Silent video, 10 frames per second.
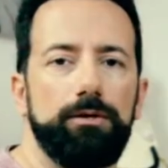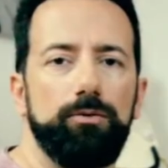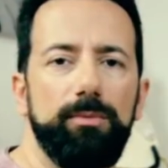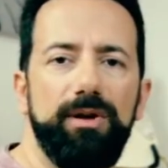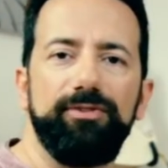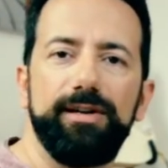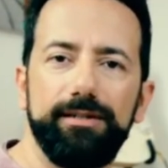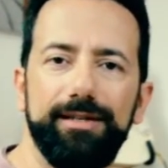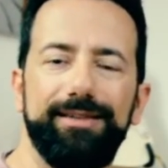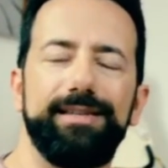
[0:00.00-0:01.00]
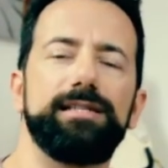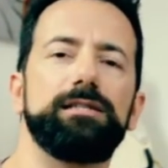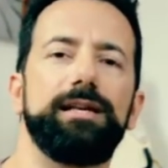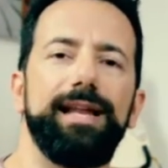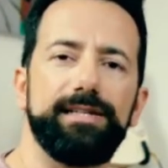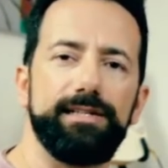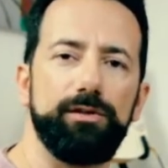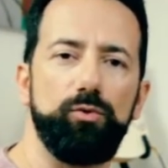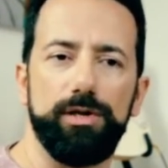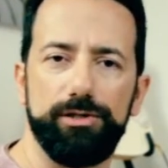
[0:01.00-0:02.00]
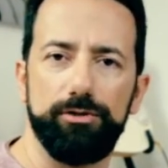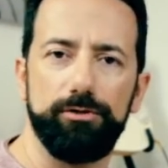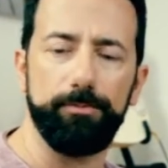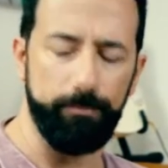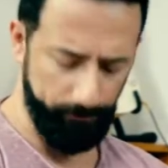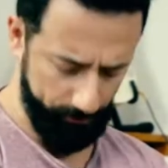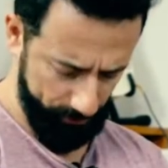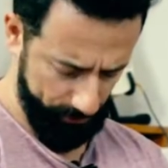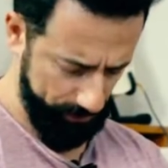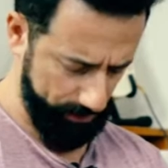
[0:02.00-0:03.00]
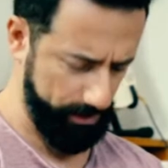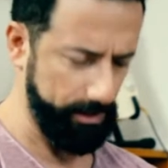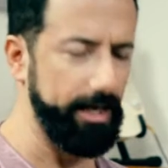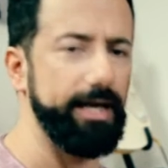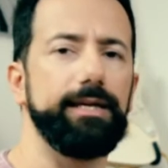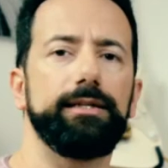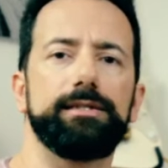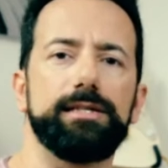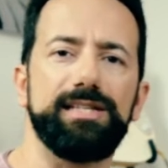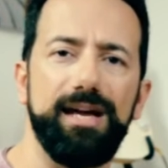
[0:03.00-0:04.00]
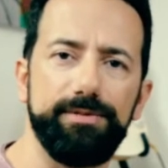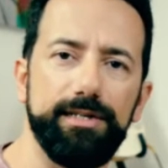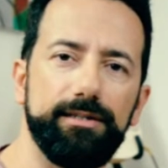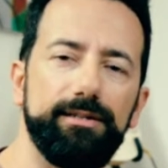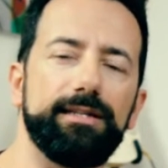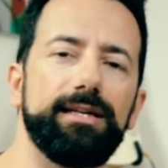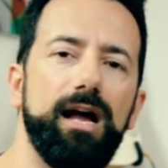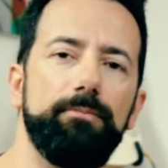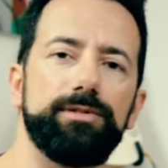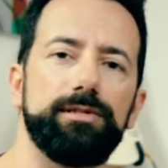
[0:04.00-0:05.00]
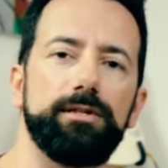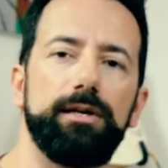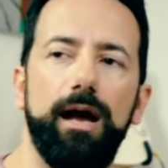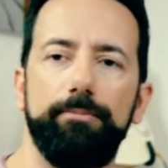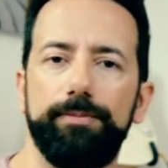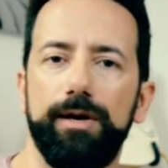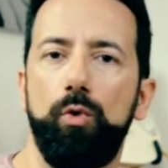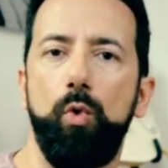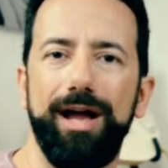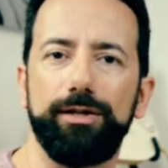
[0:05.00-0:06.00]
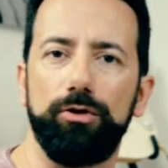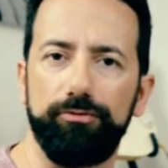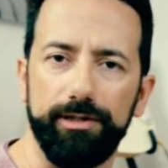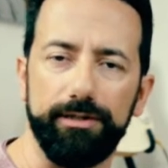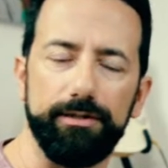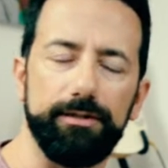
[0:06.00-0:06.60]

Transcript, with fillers: Well, my friend, this is an excellent question and it is a subject that comes up quite often.